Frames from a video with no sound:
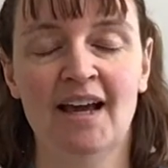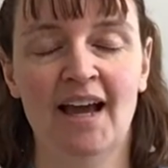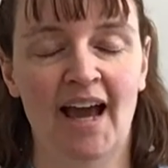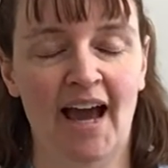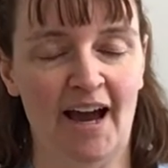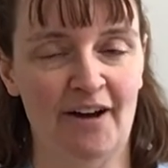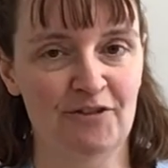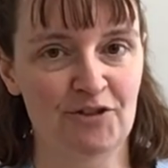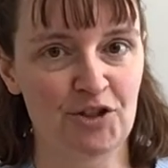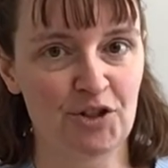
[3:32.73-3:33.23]

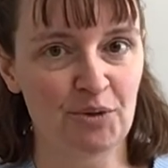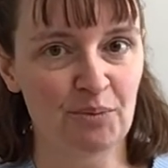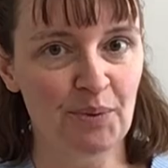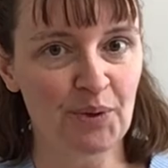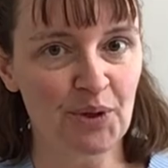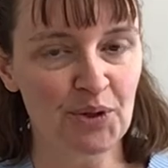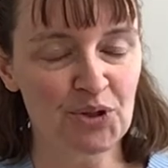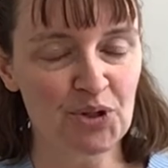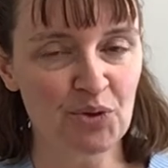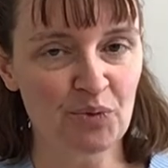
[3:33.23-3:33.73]
after you
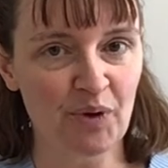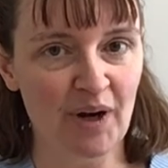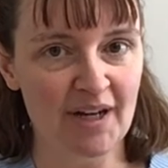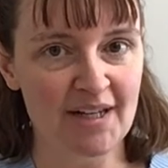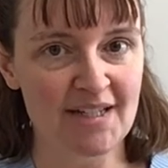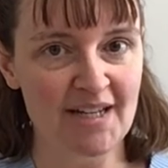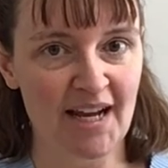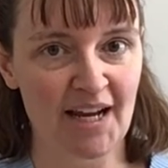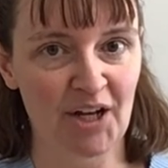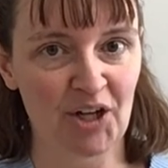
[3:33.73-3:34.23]
build your
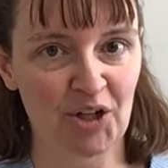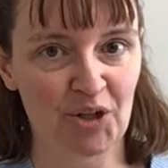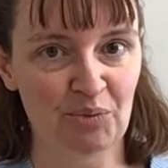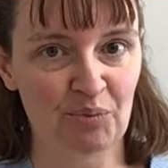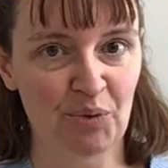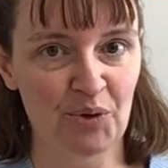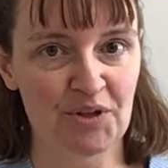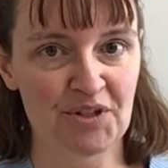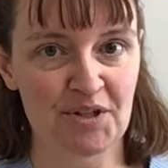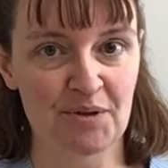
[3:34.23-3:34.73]
rectangular
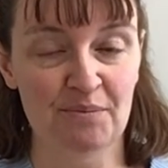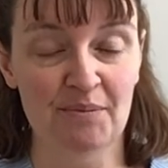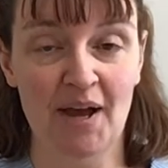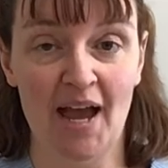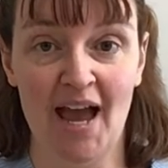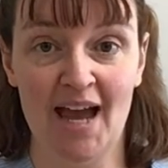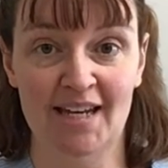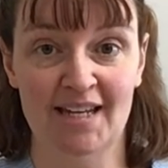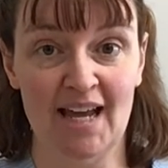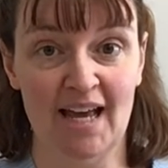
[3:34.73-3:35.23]
prism
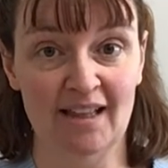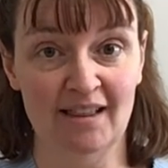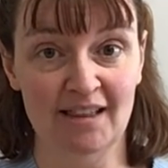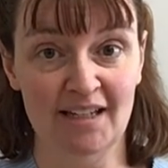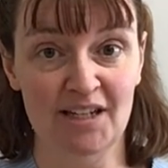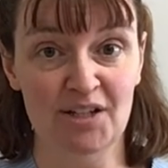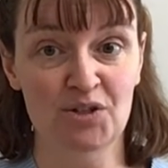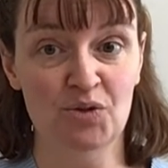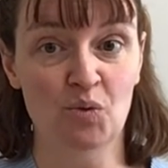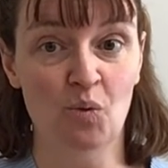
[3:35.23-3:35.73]
and at
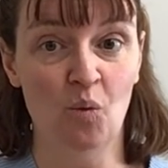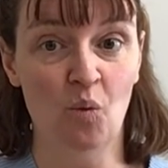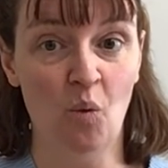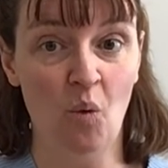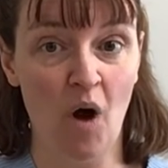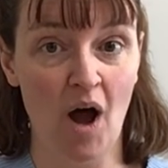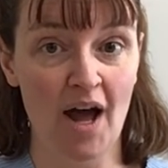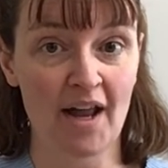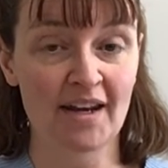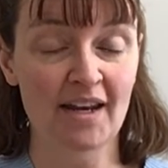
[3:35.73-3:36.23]
least
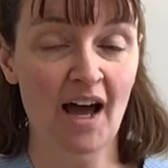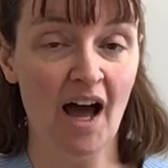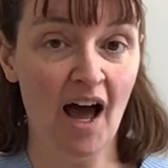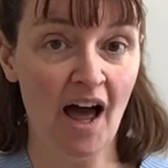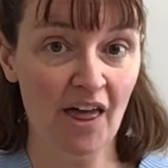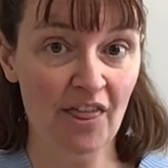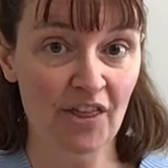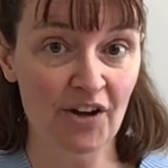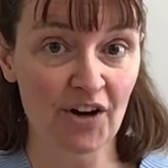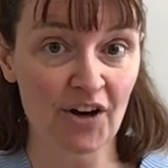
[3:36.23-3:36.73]
one
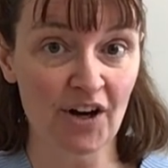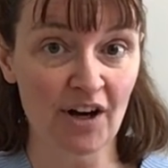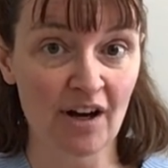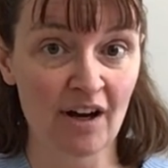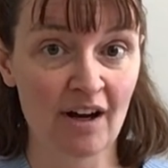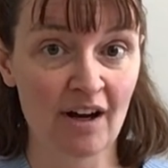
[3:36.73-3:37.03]
other